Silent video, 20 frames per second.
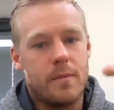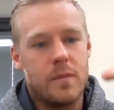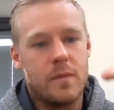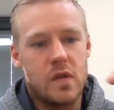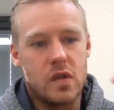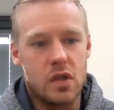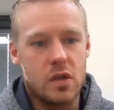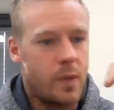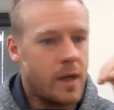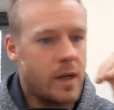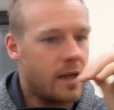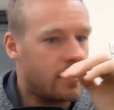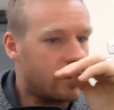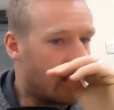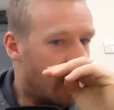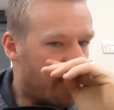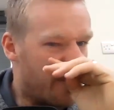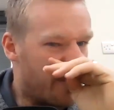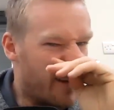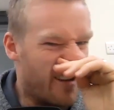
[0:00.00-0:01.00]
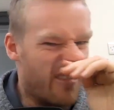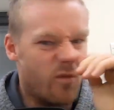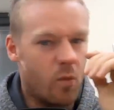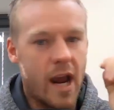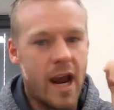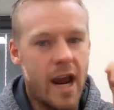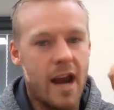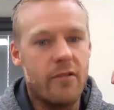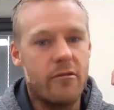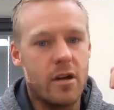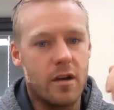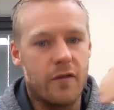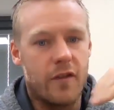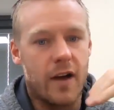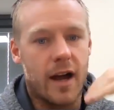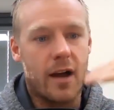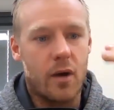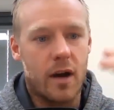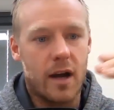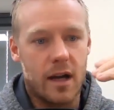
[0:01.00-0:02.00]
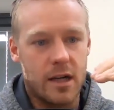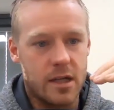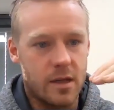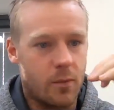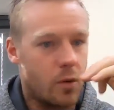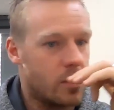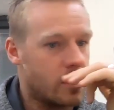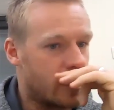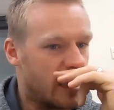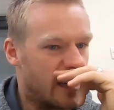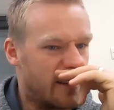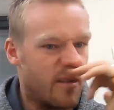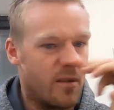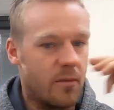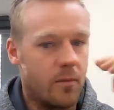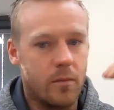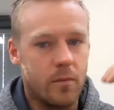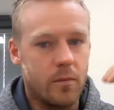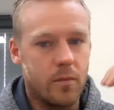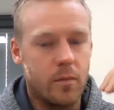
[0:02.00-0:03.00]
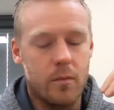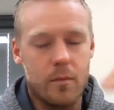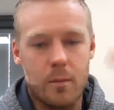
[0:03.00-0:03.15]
just be a little bit wary of how hard you're pushing them and